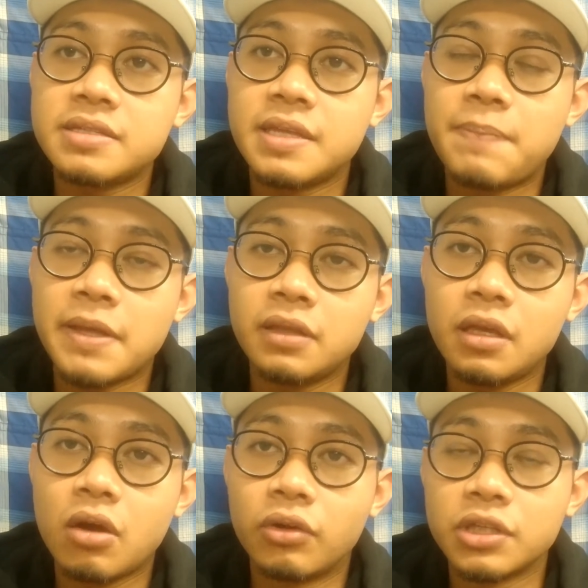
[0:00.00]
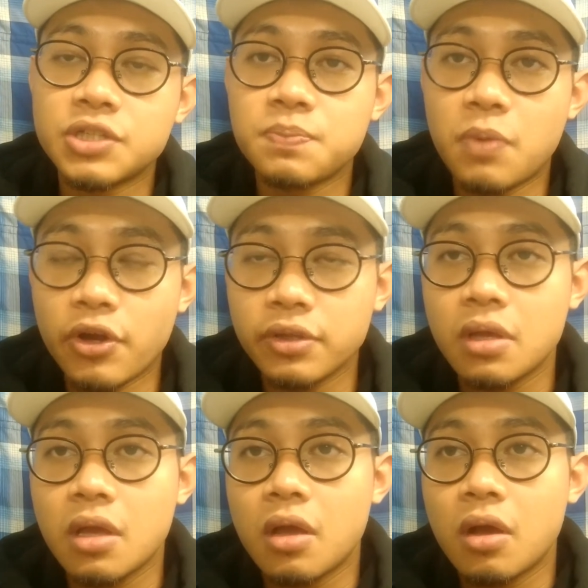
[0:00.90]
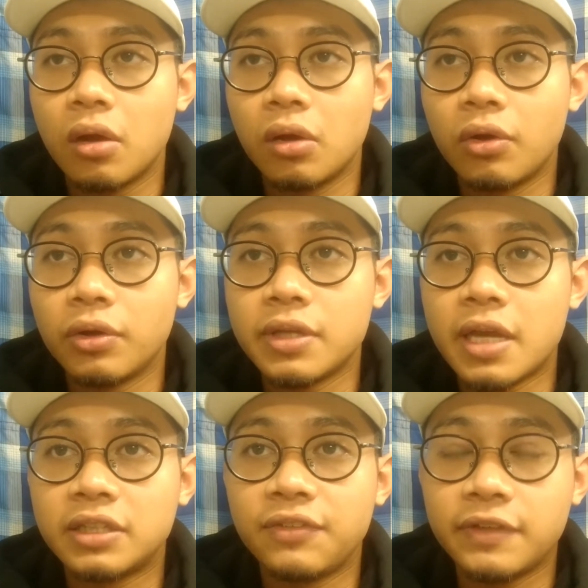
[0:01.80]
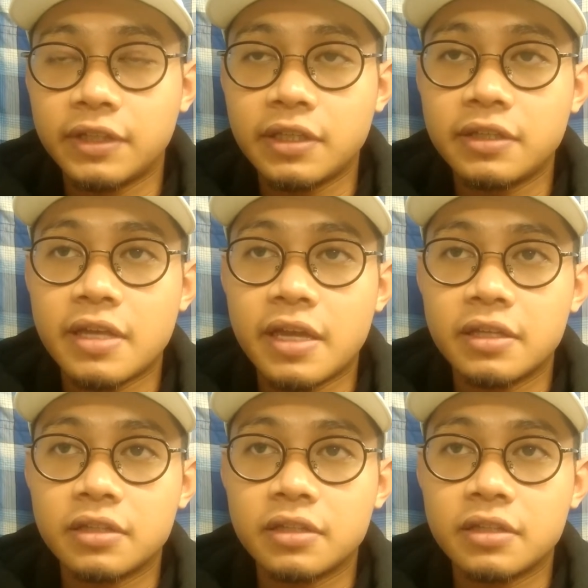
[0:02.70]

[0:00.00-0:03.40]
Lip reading: depending on the spot or the activity that